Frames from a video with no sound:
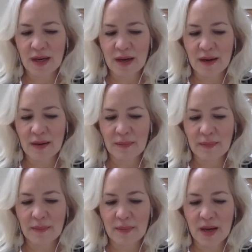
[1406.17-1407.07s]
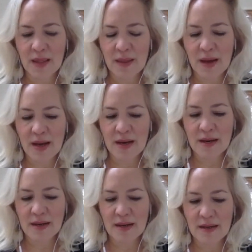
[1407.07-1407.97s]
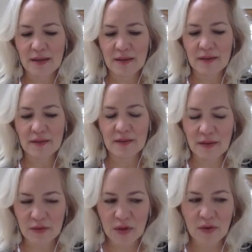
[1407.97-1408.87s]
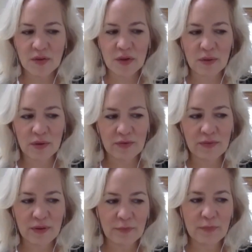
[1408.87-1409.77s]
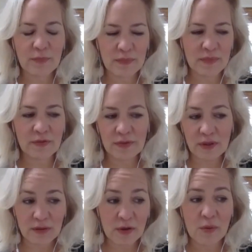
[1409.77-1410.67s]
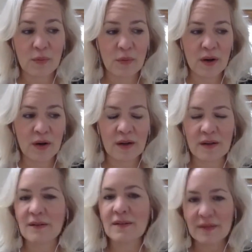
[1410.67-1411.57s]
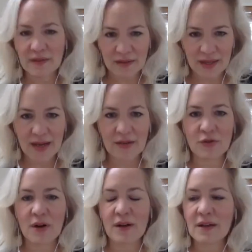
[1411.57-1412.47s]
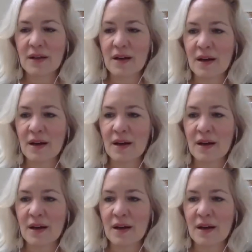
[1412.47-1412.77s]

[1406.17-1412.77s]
And then there's also, if you don't want to take a drug,